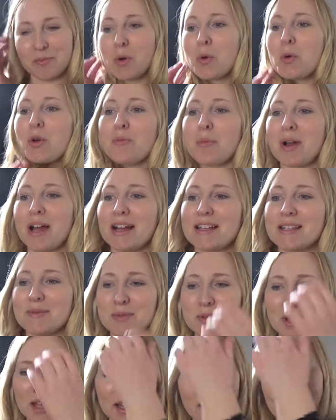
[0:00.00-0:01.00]
all of my
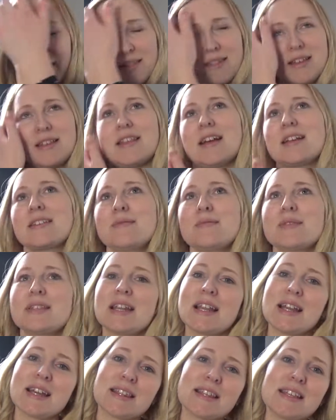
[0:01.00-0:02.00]
items were like, this item's
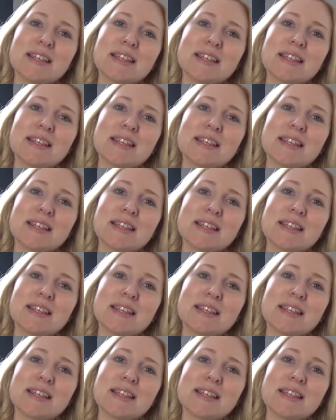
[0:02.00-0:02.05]
delayed,